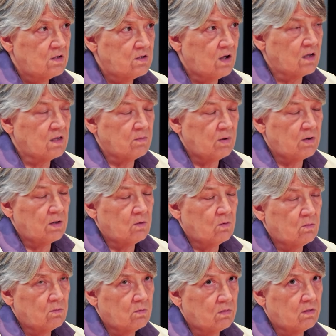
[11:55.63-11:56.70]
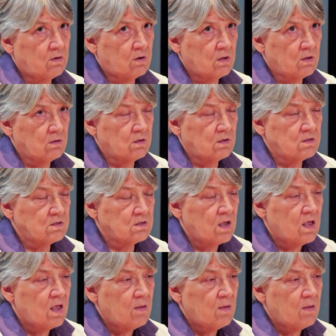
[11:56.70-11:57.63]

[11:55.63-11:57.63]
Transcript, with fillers: documenting their illness.